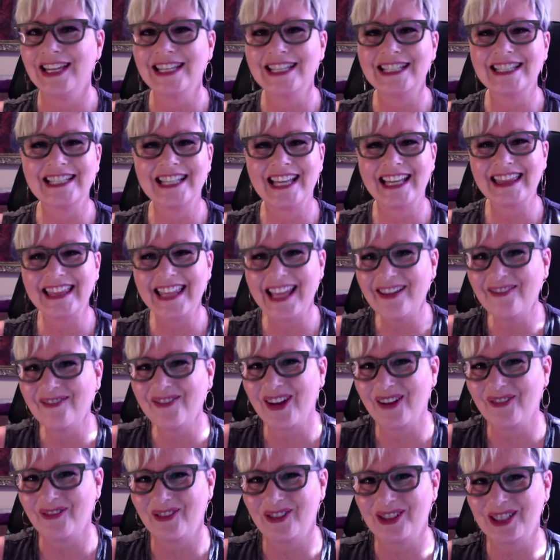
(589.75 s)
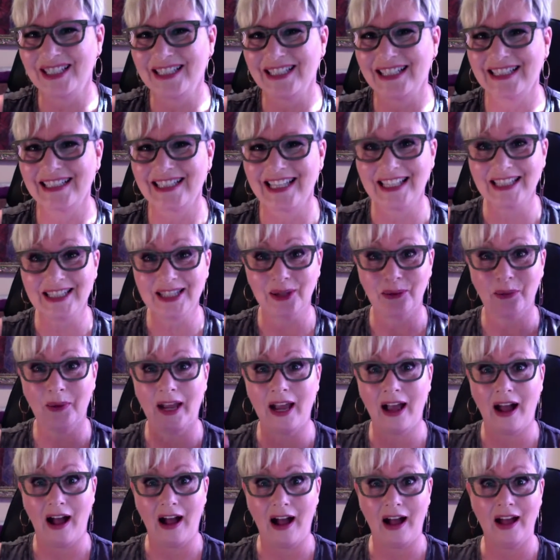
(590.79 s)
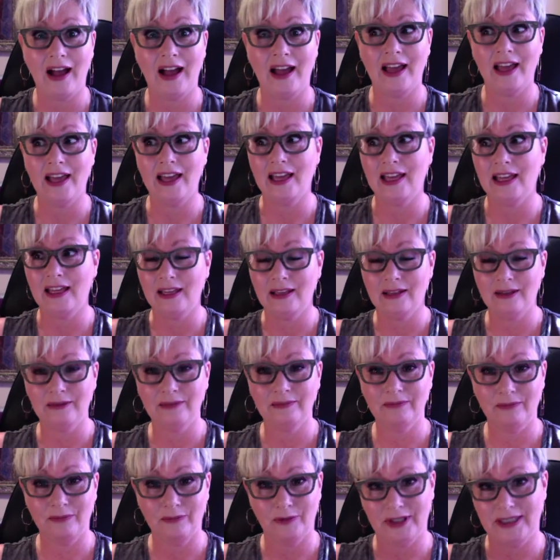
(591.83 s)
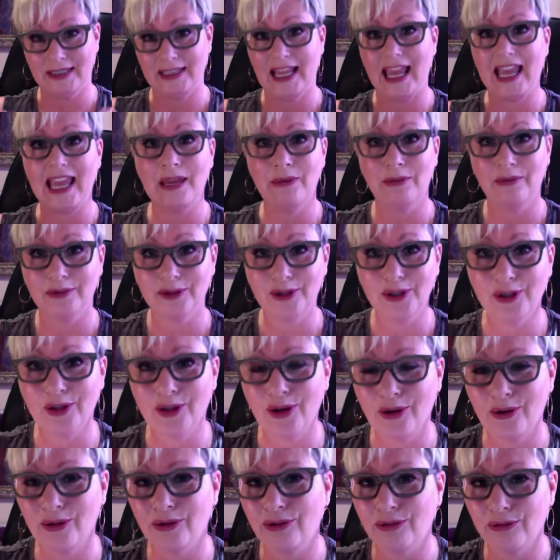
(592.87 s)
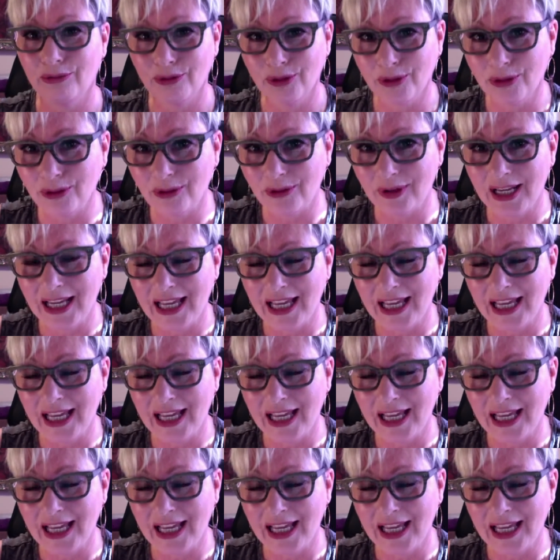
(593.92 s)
set them up for success the way I was able to go through